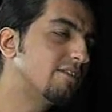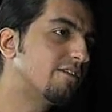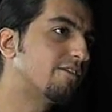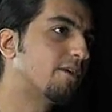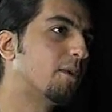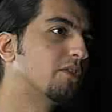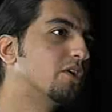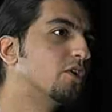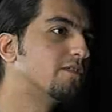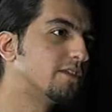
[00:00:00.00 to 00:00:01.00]
differ from other
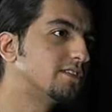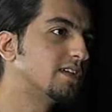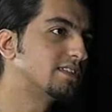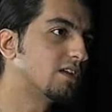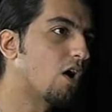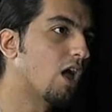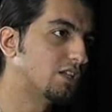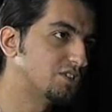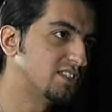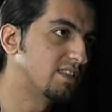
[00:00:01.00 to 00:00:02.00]
universities and
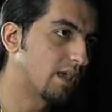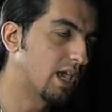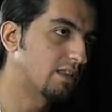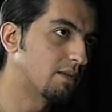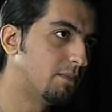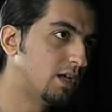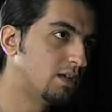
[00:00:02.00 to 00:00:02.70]
colleges in the kingdom?